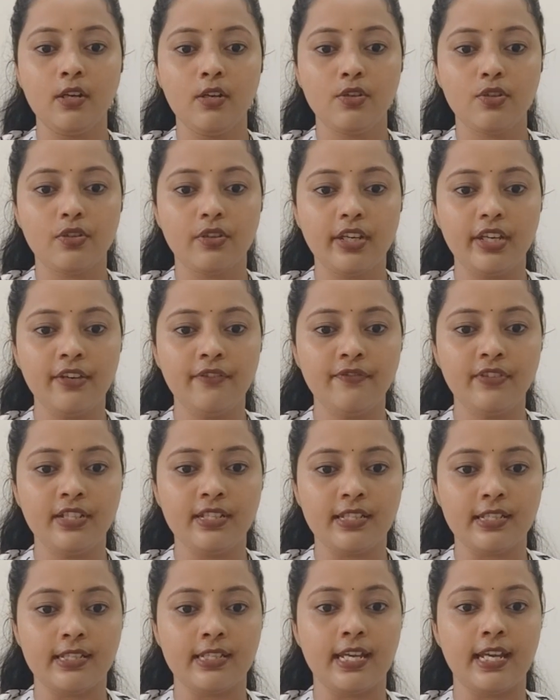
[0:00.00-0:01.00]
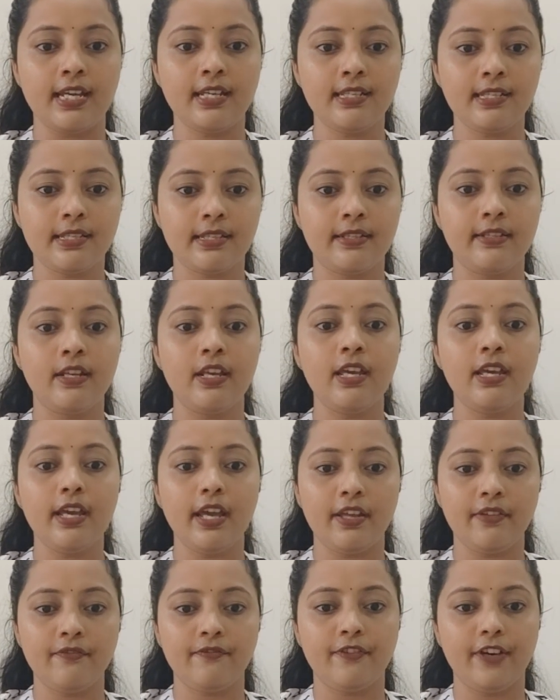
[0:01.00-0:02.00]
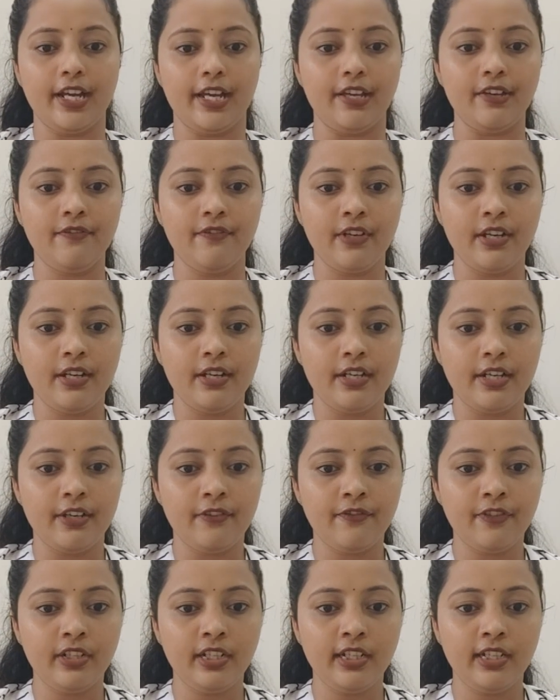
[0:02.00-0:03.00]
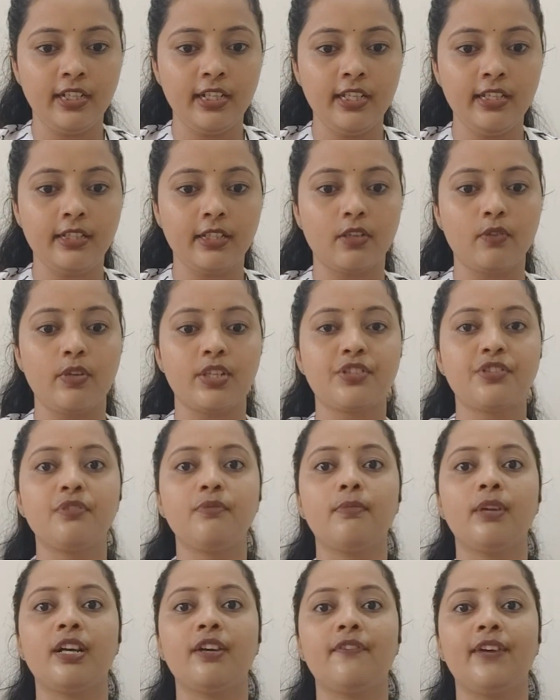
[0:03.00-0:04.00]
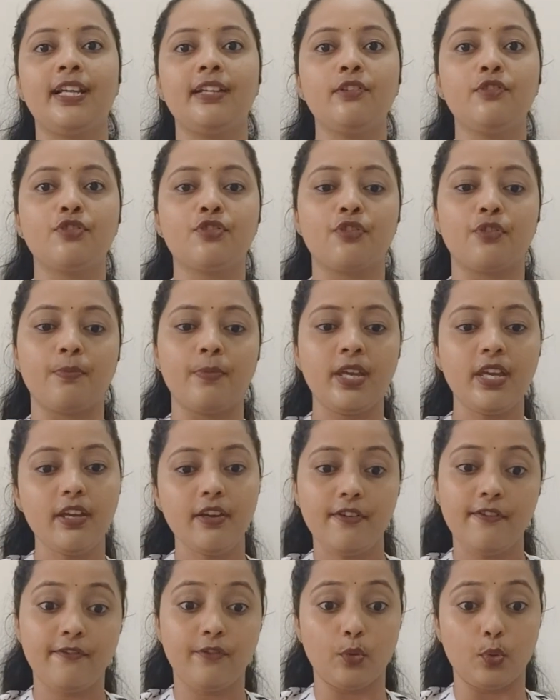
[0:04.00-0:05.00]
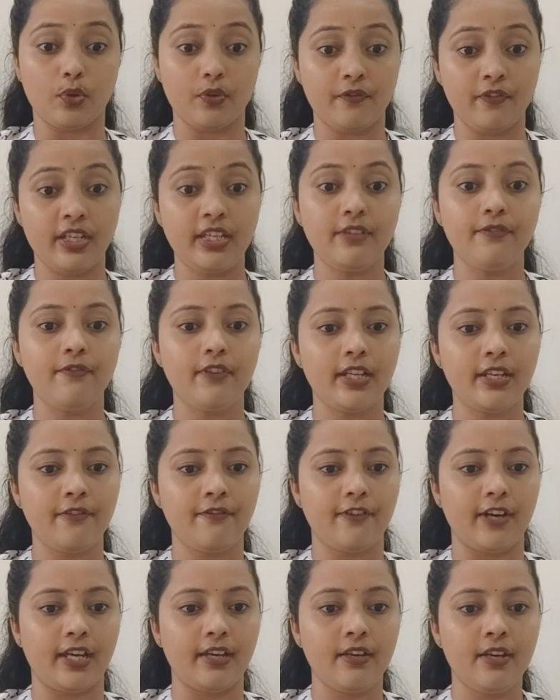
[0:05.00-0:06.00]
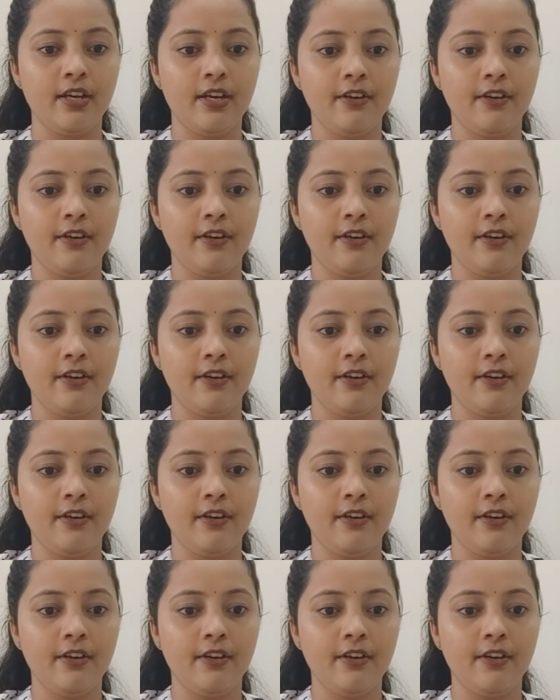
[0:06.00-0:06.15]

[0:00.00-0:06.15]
So if this is x, 3 and 5, definitely the question mark value should be 4. We can verify.